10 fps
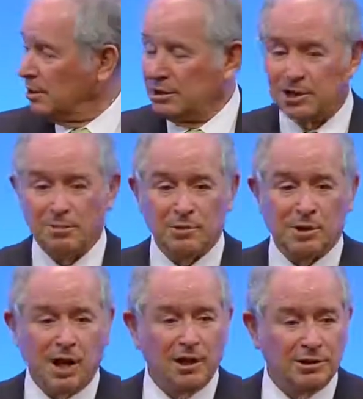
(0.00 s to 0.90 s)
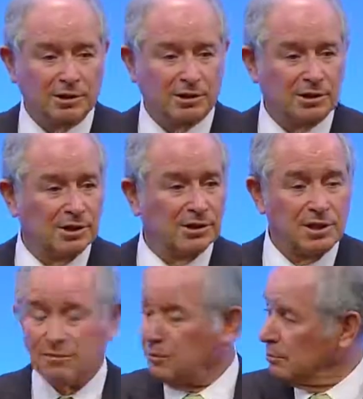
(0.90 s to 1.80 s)
same clients just
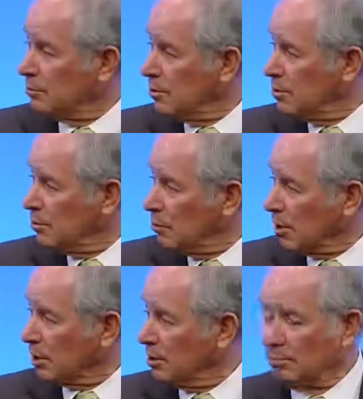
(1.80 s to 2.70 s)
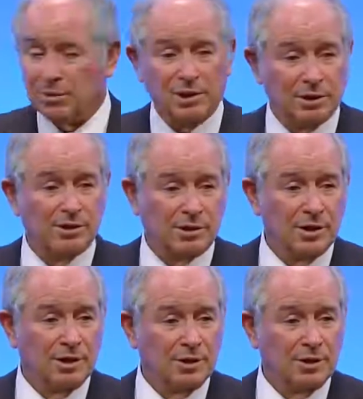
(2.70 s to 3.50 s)
give you work because